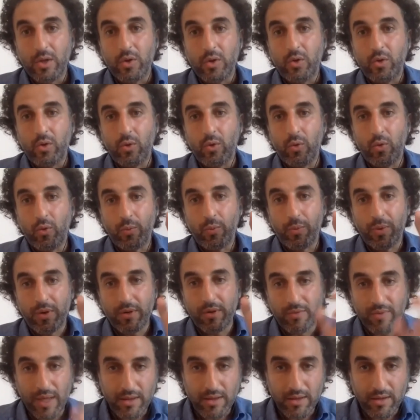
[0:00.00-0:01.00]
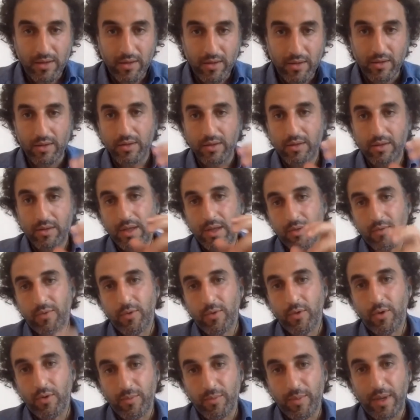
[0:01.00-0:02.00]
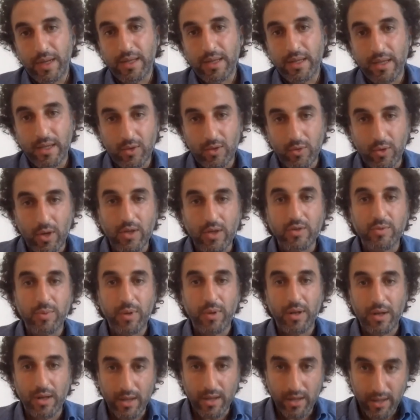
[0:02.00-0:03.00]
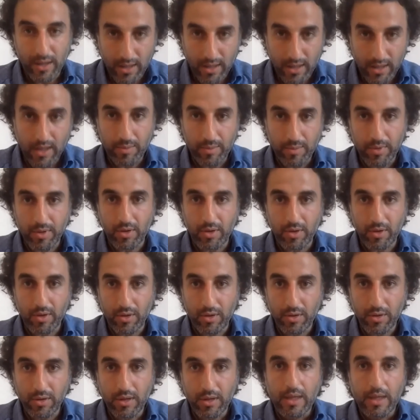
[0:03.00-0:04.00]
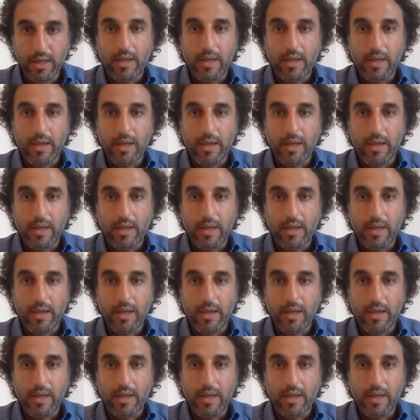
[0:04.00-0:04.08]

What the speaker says: to prevent the inflow of money to Hezbollah in Lebanon,